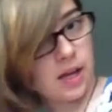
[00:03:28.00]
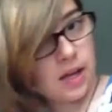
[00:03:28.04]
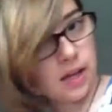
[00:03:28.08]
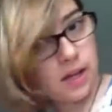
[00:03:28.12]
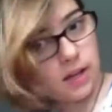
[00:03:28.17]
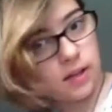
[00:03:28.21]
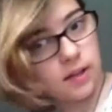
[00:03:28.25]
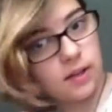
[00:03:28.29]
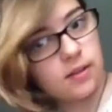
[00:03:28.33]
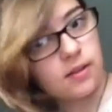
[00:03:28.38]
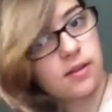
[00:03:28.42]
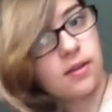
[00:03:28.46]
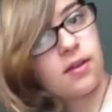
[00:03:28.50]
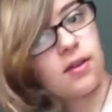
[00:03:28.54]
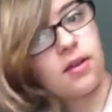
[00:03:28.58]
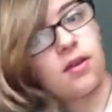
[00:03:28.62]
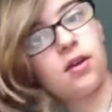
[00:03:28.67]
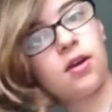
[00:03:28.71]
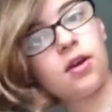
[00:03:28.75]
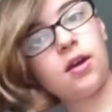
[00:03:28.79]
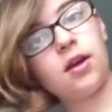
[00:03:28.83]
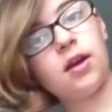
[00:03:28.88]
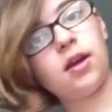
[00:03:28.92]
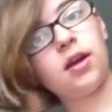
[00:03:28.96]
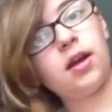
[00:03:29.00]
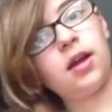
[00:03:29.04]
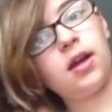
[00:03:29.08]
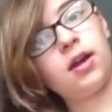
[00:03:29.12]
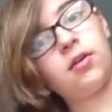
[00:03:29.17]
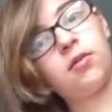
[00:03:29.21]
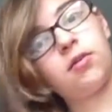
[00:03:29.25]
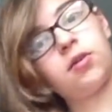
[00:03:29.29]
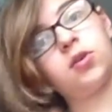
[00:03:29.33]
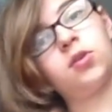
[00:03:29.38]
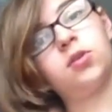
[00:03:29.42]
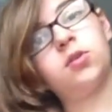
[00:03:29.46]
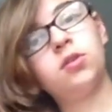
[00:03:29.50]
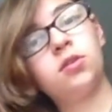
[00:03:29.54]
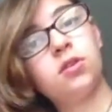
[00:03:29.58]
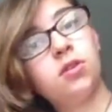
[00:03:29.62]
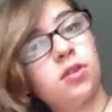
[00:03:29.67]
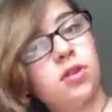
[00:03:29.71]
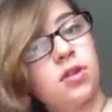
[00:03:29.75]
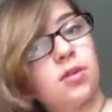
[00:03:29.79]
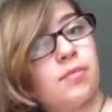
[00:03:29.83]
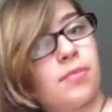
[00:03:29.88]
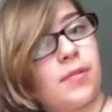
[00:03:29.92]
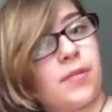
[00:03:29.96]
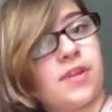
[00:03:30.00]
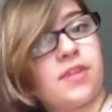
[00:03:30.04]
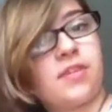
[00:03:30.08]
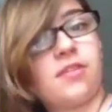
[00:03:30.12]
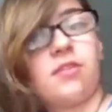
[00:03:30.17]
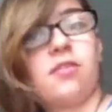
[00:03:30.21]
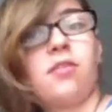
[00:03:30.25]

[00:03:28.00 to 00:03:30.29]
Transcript: and Ariel, my